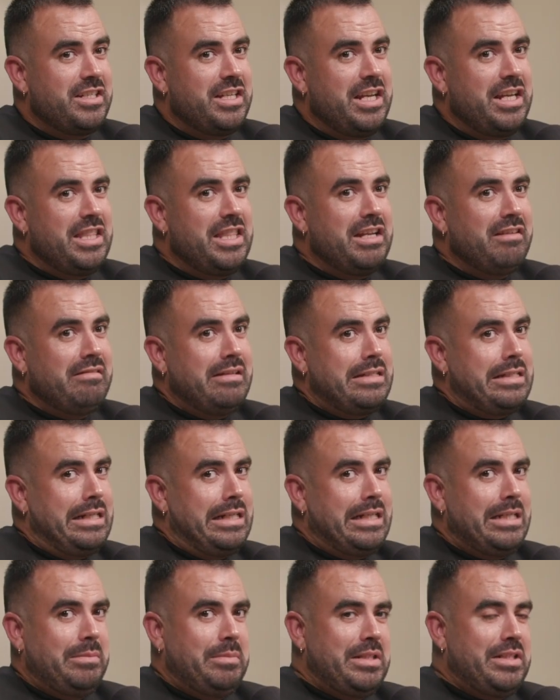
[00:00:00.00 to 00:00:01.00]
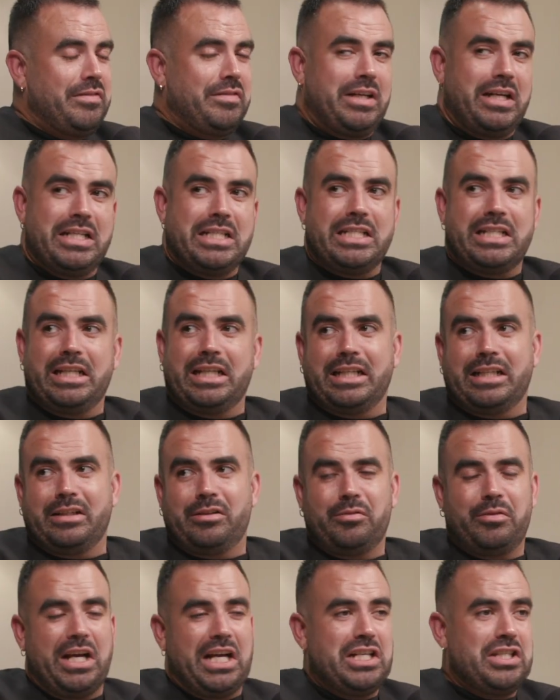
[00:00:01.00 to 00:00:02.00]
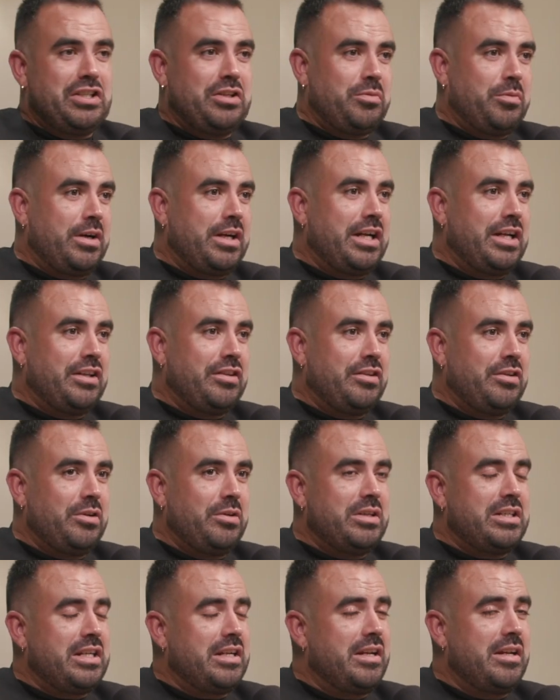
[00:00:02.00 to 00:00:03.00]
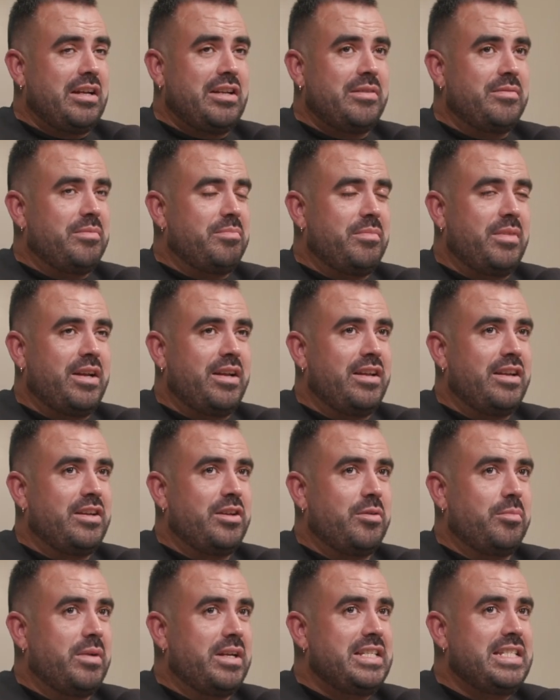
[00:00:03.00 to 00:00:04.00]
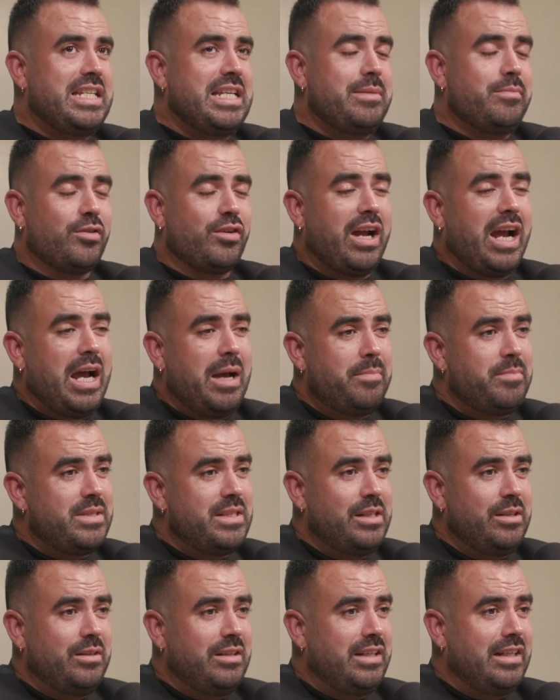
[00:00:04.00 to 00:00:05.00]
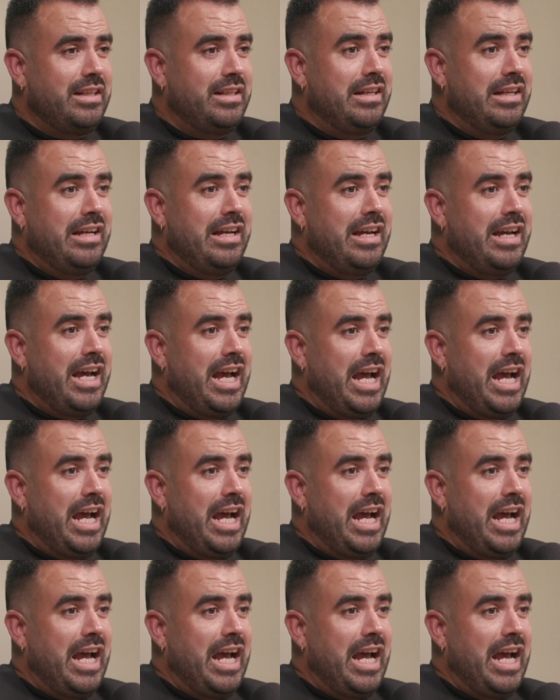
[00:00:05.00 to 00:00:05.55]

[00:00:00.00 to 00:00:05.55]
that. Right. There is a little bit of kind of like, as you're working through it, my team are absolutely